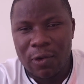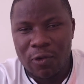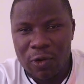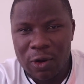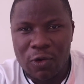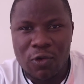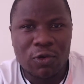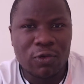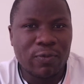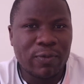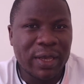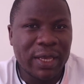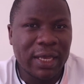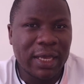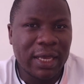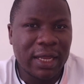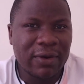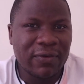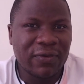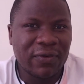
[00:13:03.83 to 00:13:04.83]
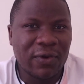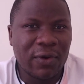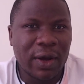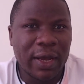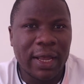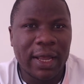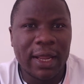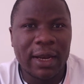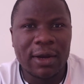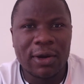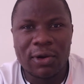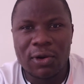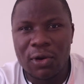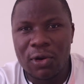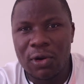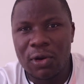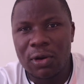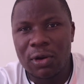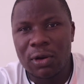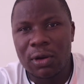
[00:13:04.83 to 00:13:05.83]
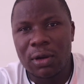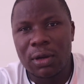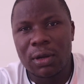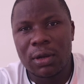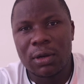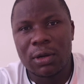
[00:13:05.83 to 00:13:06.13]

we could be in for a long,